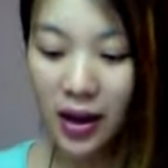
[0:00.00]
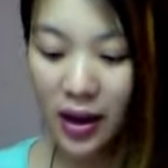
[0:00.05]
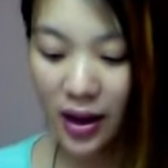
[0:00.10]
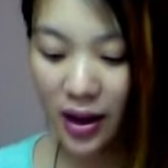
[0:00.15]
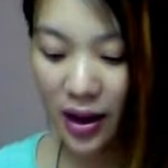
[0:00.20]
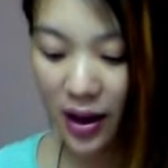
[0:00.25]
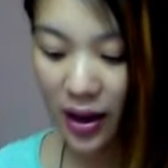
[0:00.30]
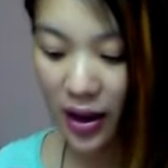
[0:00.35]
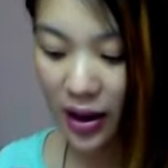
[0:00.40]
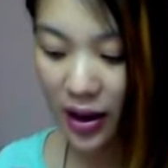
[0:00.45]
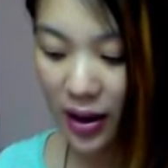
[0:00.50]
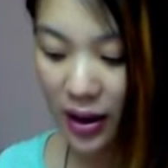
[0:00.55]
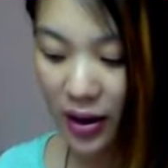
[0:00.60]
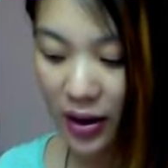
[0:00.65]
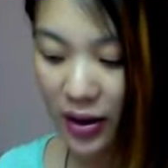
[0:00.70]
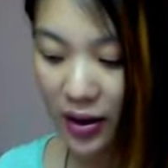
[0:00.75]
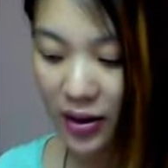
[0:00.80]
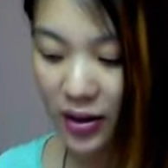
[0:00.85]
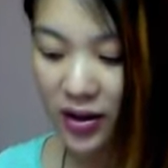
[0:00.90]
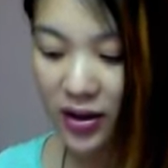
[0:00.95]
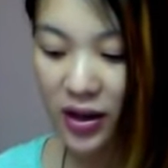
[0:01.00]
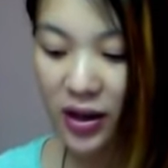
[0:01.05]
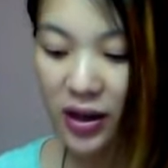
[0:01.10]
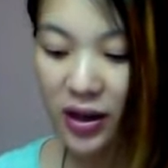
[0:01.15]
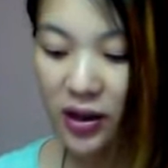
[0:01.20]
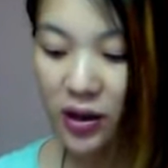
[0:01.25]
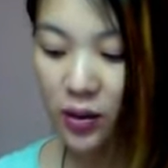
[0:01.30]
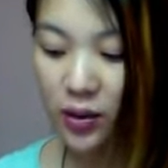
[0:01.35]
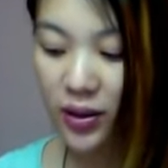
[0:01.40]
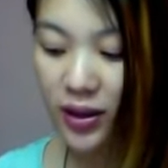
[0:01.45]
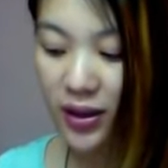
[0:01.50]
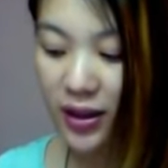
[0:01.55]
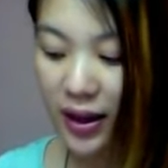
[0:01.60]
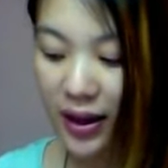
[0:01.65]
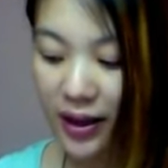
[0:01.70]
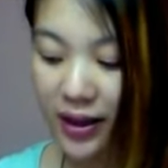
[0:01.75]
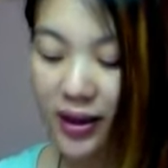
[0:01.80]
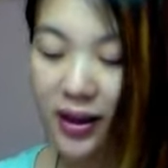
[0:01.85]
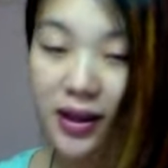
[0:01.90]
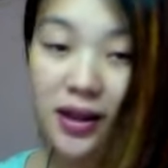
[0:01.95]
and it looks
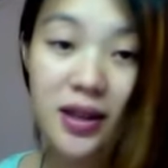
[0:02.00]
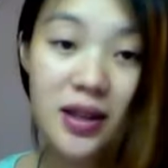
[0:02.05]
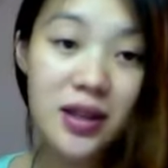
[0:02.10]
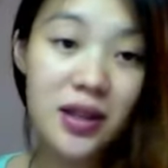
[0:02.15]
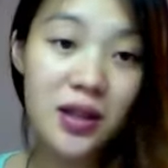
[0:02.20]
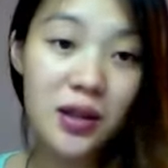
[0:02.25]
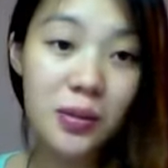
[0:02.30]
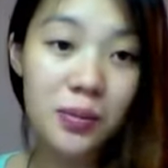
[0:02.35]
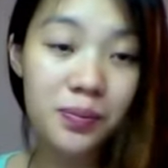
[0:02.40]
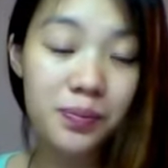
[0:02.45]
like this.